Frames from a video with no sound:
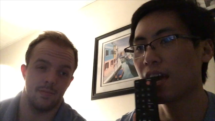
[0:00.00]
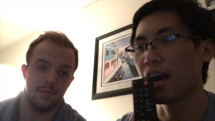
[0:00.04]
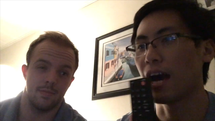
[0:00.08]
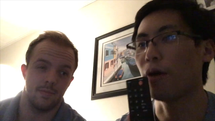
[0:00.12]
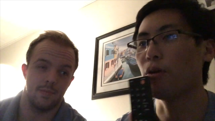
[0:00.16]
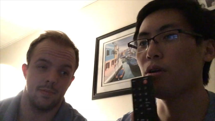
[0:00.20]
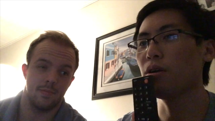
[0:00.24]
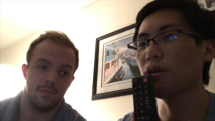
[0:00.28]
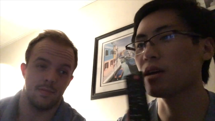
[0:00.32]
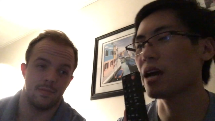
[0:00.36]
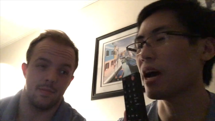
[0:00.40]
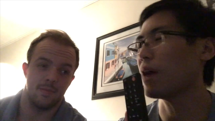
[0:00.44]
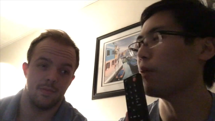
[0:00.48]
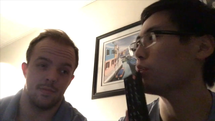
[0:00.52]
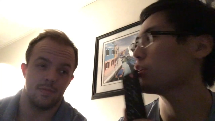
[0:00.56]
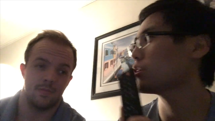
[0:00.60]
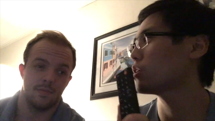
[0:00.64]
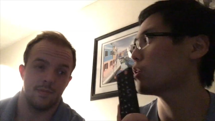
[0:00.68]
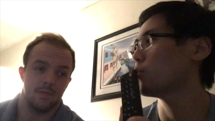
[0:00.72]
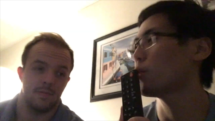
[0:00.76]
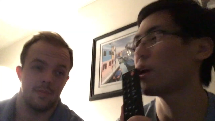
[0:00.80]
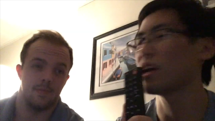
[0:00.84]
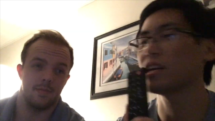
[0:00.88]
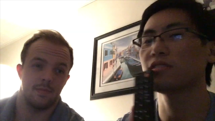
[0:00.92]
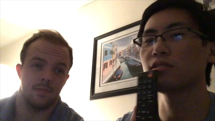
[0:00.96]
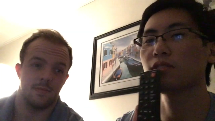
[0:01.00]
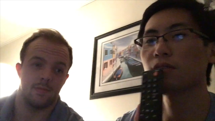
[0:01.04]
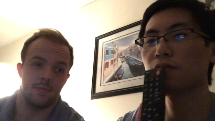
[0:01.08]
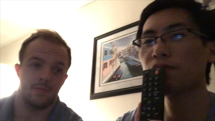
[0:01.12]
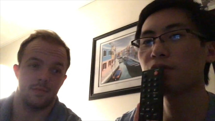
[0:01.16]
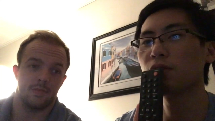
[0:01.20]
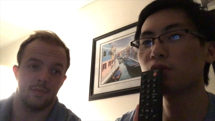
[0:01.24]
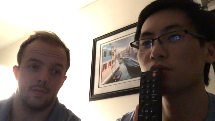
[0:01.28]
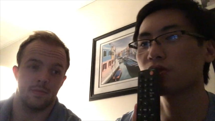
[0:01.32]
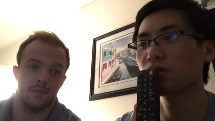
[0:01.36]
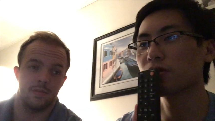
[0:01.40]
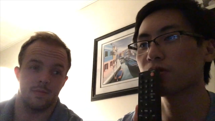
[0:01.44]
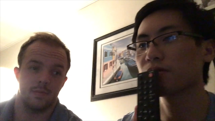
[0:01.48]
Speaker 1: I would I would go way into the
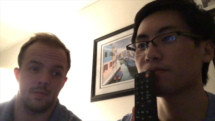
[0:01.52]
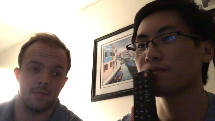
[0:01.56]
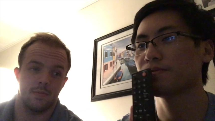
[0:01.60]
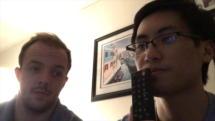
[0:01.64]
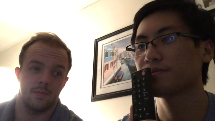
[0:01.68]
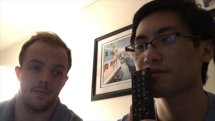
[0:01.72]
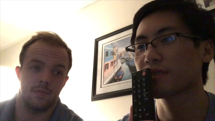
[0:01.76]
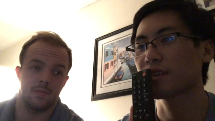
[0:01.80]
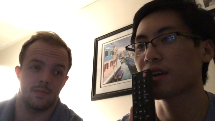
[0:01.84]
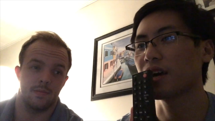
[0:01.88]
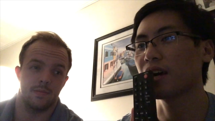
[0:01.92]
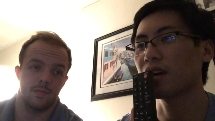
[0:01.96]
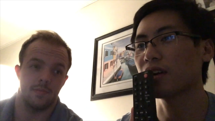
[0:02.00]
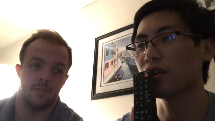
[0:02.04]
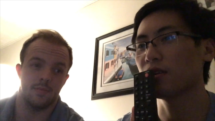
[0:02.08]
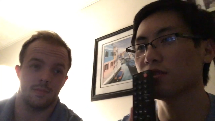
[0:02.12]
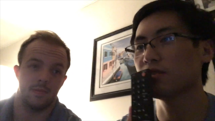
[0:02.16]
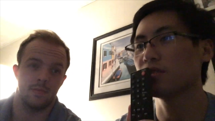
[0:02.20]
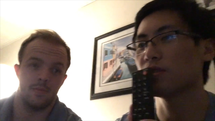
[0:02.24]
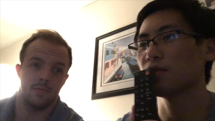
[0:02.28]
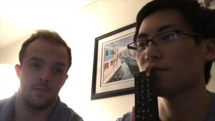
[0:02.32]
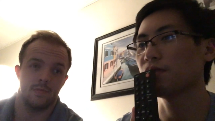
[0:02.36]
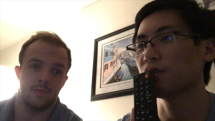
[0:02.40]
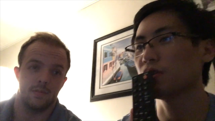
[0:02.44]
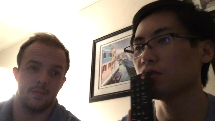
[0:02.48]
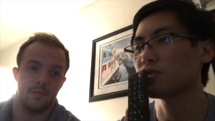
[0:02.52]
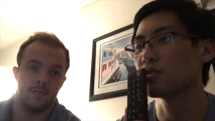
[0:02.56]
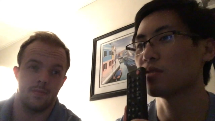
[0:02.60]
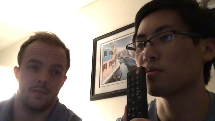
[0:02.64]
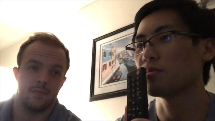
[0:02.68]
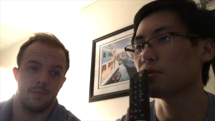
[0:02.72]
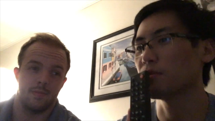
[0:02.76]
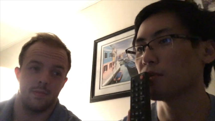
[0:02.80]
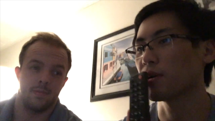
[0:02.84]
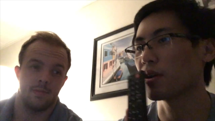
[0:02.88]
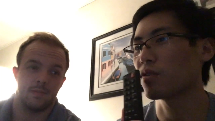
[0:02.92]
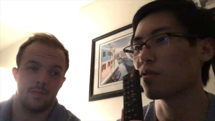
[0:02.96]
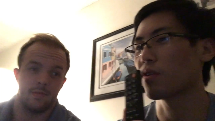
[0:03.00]
future. I'd go into the future and
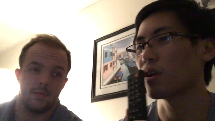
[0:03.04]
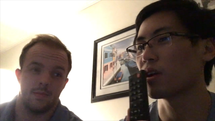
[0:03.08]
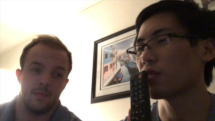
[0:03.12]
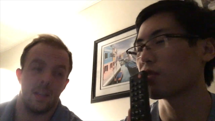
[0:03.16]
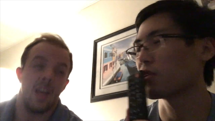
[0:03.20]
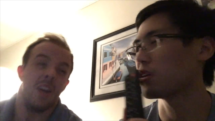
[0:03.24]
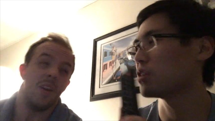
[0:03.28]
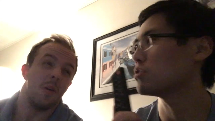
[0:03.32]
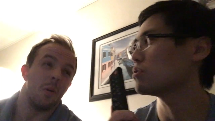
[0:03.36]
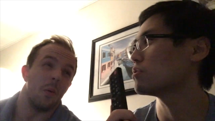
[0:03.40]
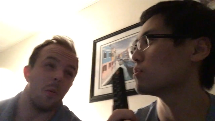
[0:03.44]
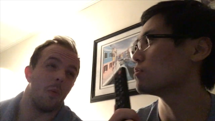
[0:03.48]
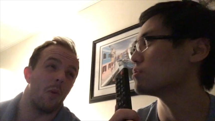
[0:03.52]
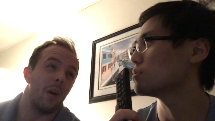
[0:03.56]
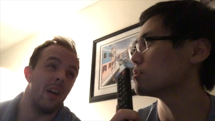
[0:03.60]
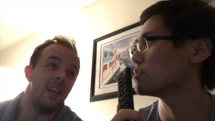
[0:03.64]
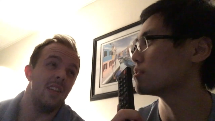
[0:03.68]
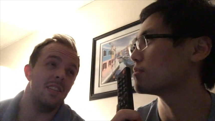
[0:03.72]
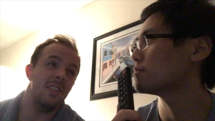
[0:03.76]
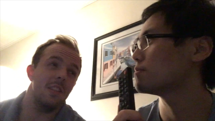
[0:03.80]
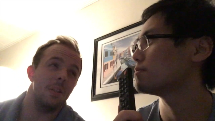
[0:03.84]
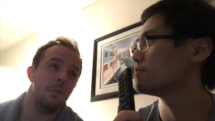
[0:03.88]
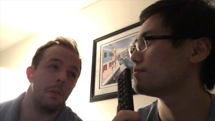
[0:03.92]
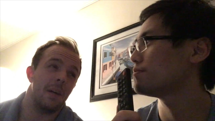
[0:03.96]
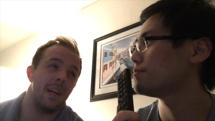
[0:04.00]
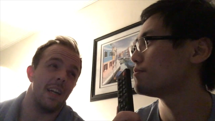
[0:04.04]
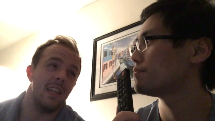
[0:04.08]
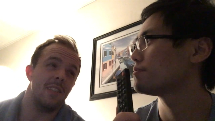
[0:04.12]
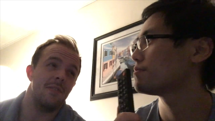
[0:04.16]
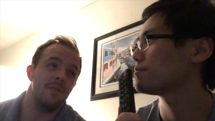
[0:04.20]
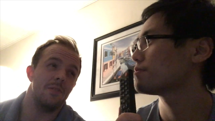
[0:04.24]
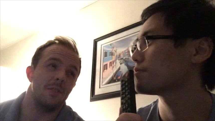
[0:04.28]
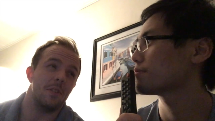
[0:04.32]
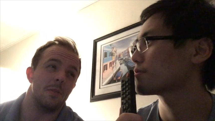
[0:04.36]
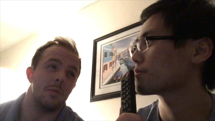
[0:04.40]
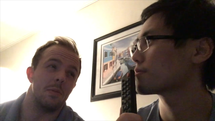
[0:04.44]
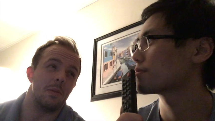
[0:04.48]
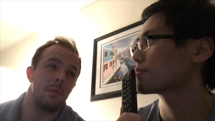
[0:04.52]
meet my great grandchildren.
Speaker 2: Way
Speaker 1: into the
Speaker 2: past for
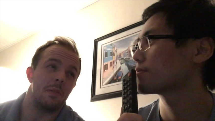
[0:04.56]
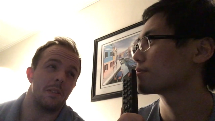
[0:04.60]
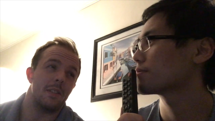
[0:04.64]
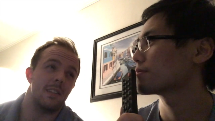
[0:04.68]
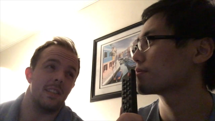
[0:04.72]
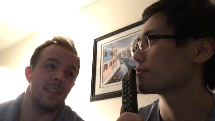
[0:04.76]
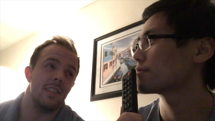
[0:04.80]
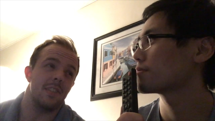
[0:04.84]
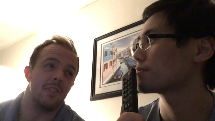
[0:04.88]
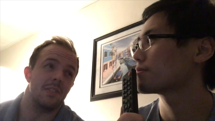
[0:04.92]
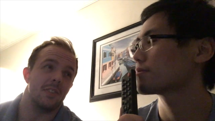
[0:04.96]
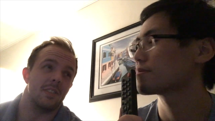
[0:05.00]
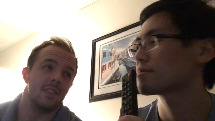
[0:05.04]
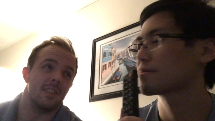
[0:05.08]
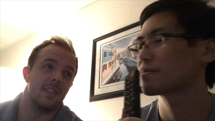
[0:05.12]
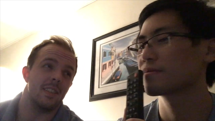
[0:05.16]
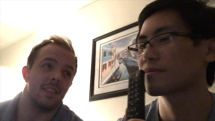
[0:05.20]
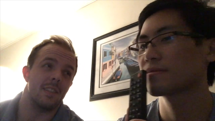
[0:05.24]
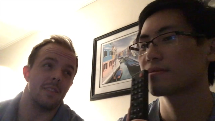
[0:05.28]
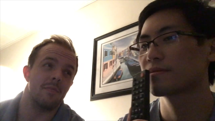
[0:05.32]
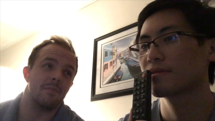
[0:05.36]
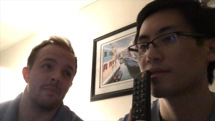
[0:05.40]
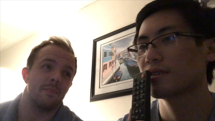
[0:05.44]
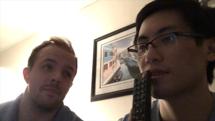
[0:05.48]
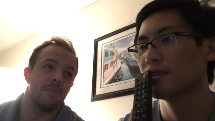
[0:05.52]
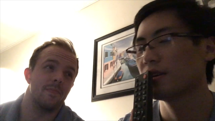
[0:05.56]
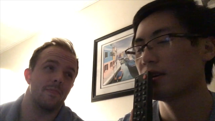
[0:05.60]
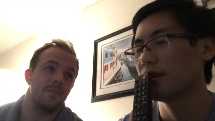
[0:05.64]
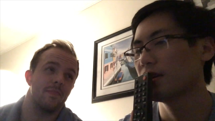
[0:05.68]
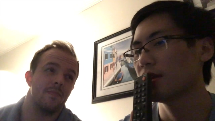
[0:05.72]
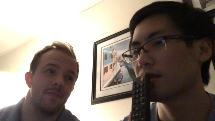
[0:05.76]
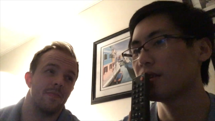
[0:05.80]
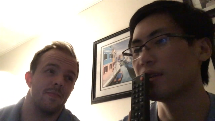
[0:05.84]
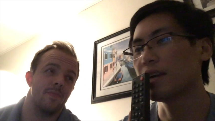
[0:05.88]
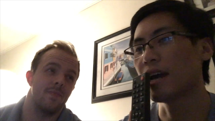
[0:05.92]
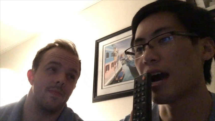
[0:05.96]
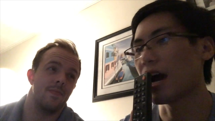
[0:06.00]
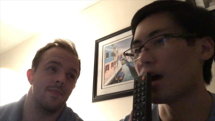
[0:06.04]
you would be pretty interesting.
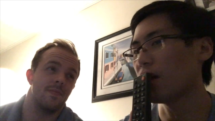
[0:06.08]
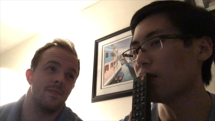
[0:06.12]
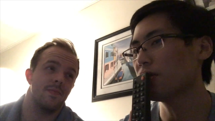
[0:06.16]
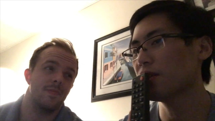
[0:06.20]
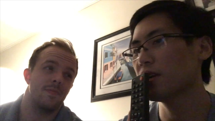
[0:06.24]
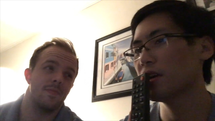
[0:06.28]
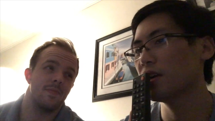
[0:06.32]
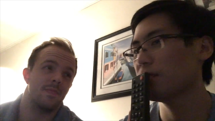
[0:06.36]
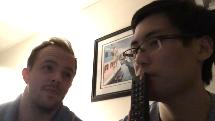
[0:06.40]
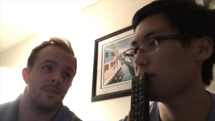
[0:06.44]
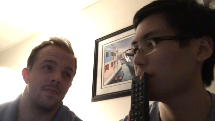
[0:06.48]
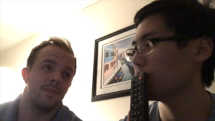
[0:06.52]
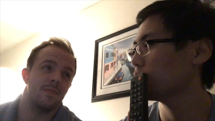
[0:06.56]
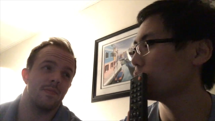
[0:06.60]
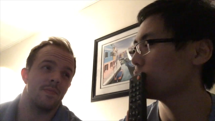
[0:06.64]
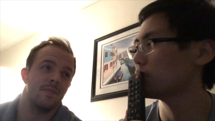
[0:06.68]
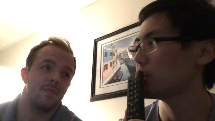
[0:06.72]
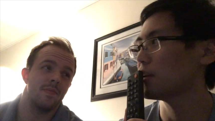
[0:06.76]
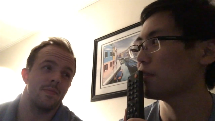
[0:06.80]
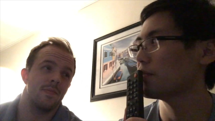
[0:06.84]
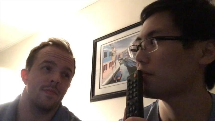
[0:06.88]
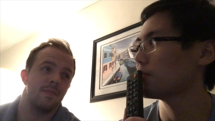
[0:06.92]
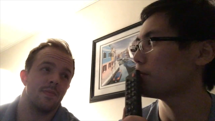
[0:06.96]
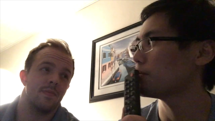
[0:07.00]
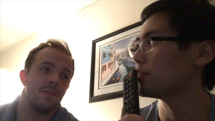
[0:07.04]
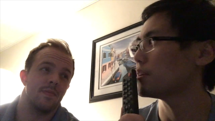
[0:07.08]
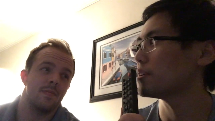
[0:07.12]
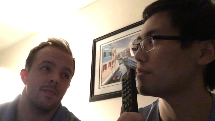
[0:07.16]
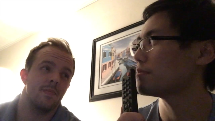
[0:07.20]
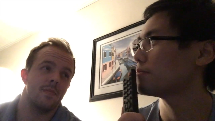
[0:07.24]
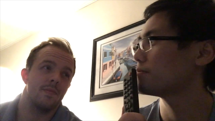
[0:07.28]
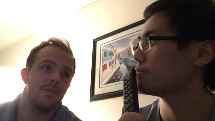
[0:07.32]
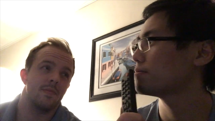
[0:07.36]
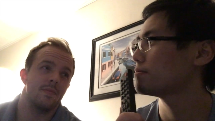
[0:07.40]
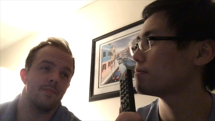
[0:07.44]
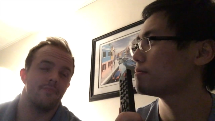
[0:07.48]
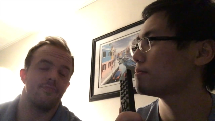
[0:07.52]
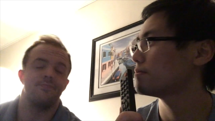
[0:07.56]
Speaker 1: Yeah, I don't think it'd be a good time for me.
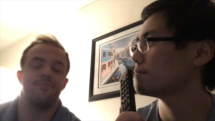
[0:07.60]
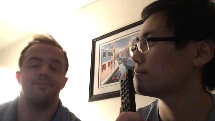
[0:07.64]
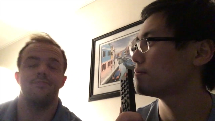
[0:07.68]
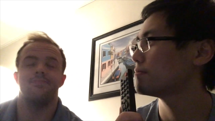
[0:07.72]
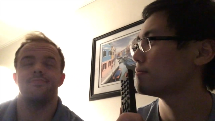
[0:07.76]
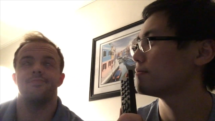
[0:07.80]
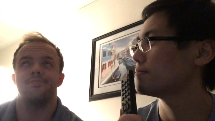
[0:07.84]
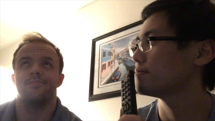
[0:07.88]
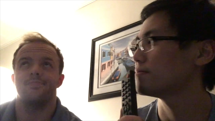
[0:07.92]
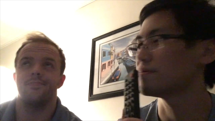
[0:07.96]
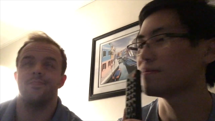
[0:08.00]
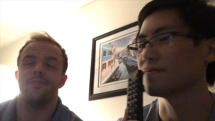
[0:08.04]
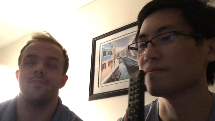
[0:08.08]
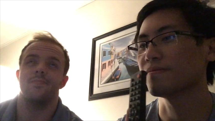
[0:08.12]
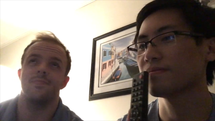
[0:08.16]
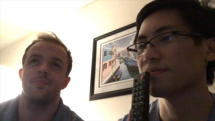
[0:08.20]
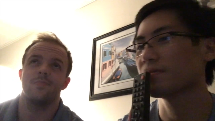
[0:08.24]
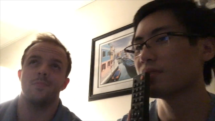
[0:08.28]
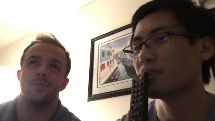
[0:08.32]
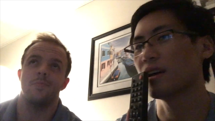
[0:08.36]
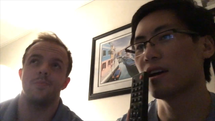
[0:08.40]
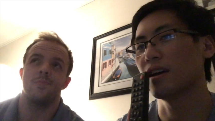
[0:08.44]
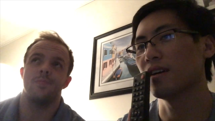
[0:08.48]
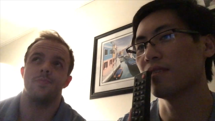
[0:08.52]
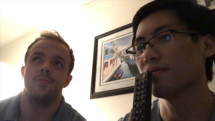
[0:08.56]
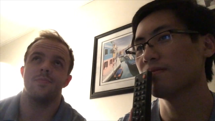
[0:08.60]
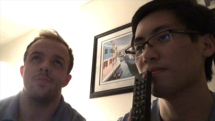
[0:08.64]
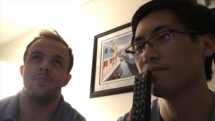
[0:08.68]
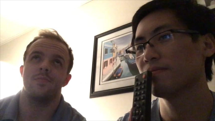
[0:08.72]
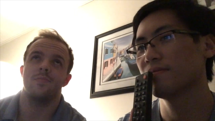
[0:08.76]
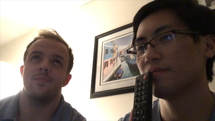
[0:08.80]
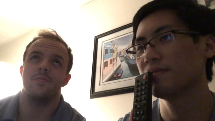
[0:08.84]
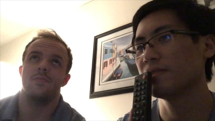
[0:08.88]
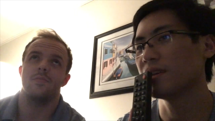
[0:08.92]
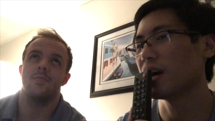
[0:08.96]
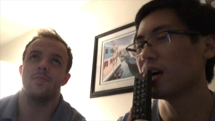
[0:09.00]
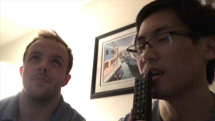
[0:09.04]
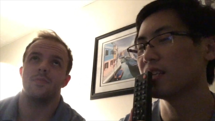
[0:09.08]
Mm. Mm, nah,
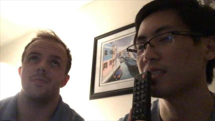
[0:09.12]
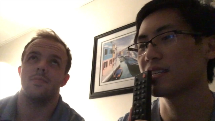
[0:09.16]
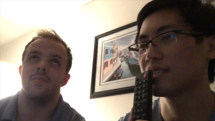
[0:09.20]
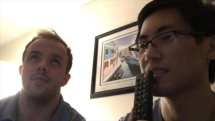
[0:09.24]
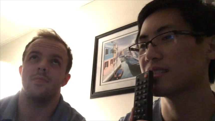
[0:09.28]
not as